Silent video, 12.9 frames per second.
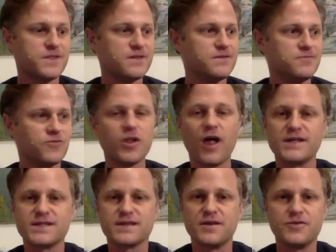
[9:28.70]

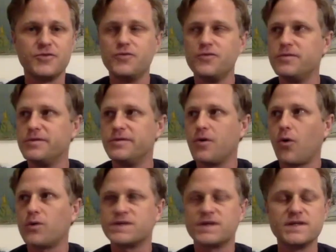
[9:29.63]
realizing that the
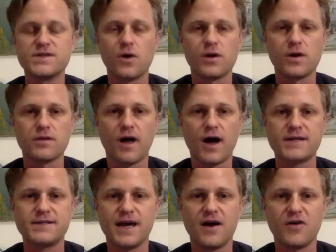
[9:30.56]
whole city's going on
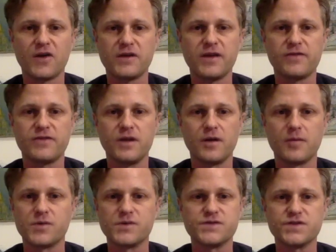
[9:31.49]
lockdown, and yet the
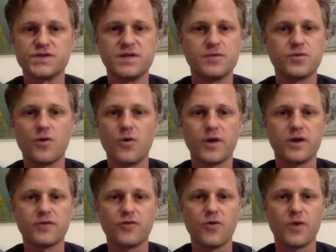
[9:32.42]
numbers just keep growing
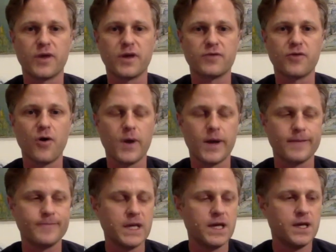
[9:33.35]
and growing and growing.
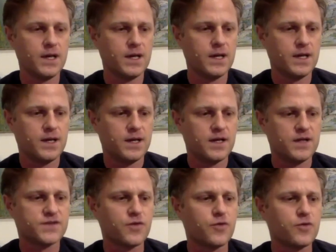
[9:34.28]
And
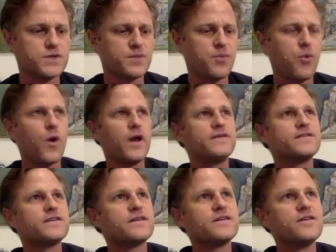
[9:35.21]
so there was a
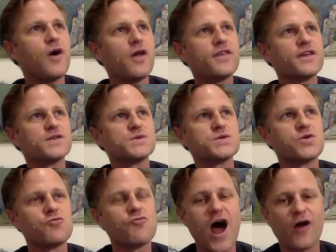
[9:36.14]
point, I think this was
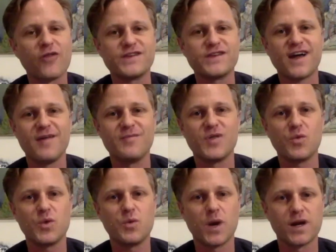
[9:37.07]
around the time that
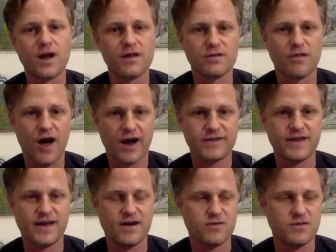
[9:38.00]
we went on
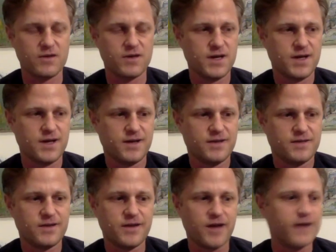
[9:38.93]
lockdown,
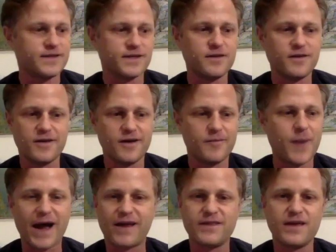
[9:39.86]
that I did a
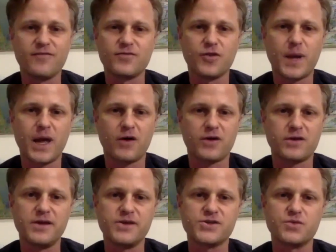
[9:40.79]
back of the envelope
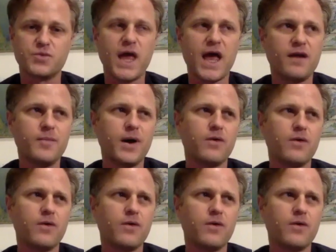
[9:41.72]
calculation. We had about